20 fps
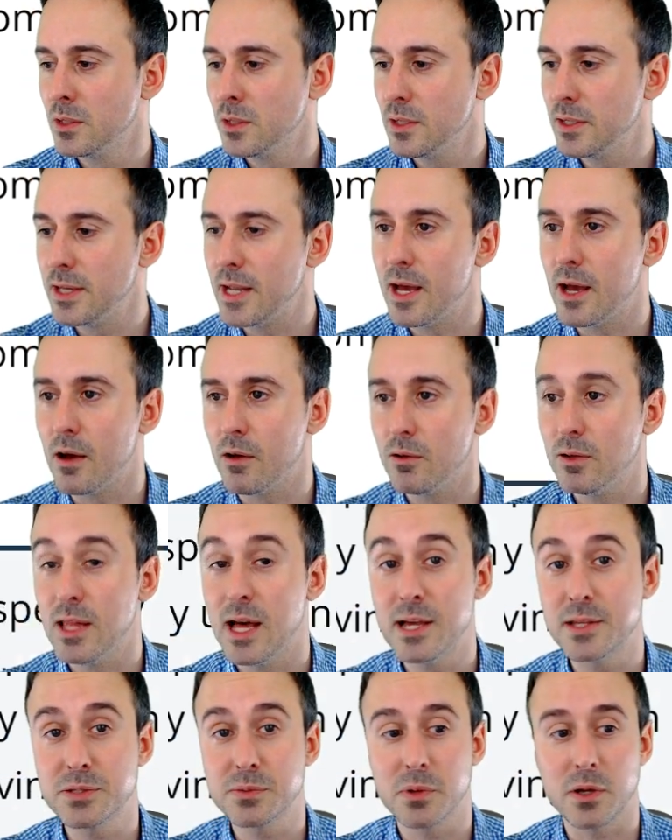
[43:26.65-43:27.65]
Now,
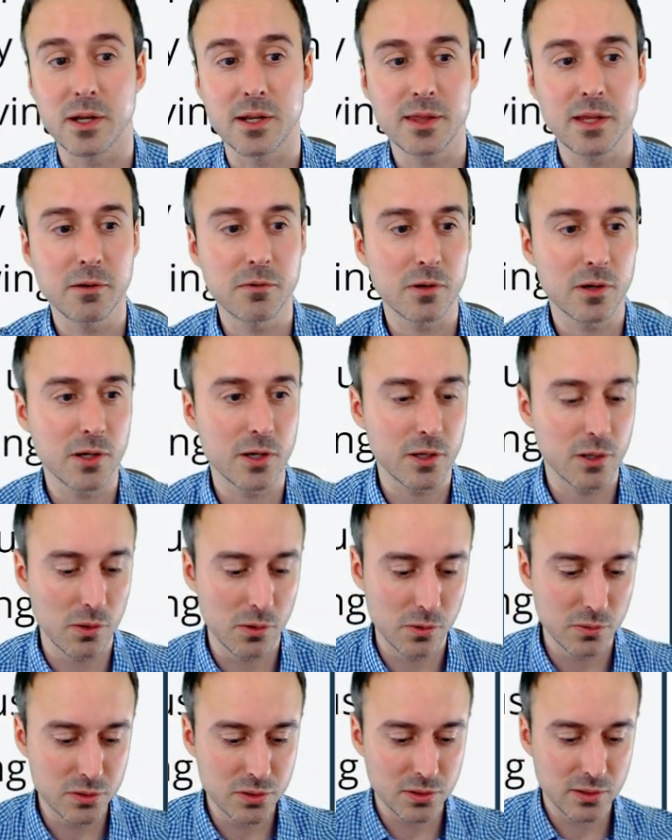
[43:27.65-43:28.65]
last one. I think we're going to
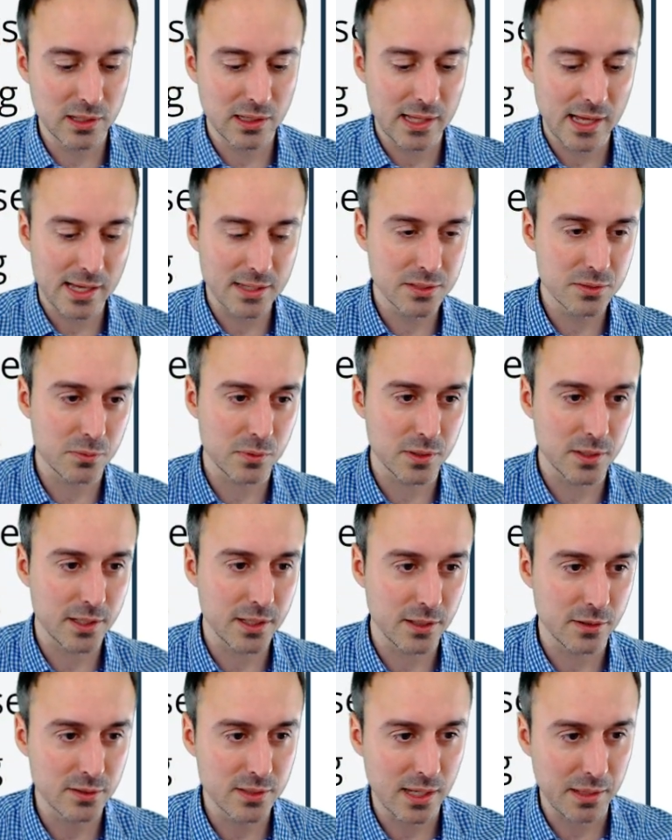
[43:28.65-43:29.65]
go to the last one
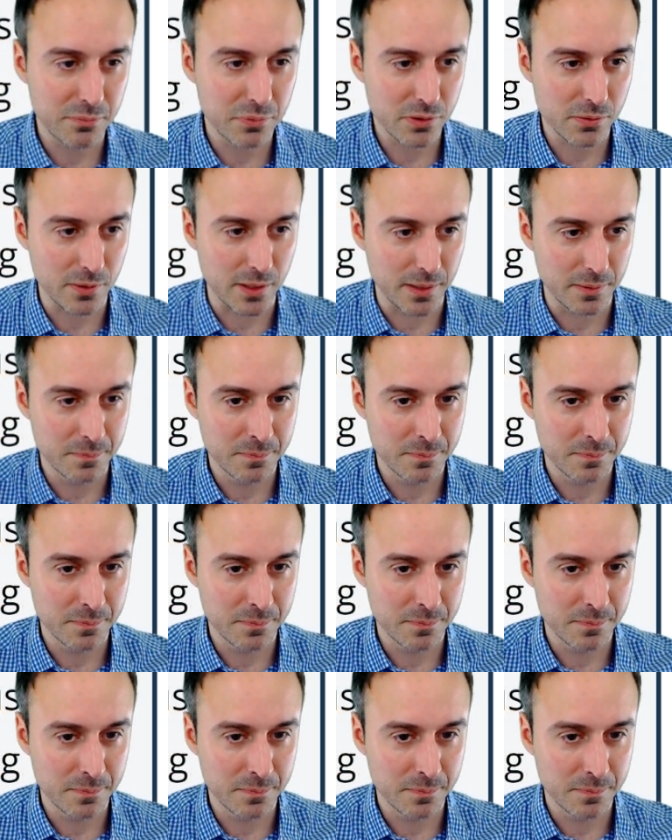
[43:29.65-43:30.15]
here, type 3.